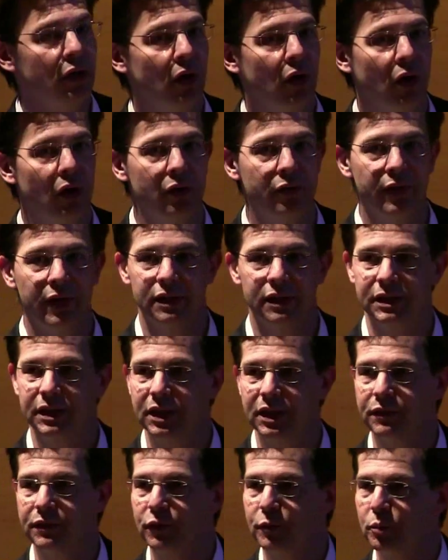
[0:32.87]
our
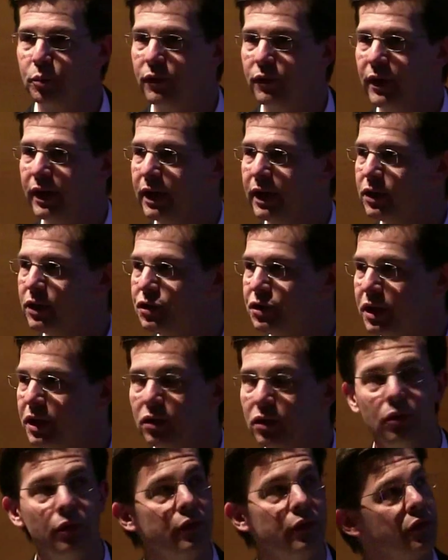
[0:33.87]
vaccine for preventing
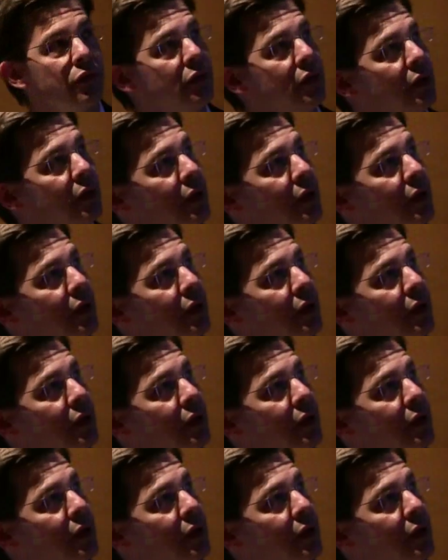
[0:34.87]
shingles,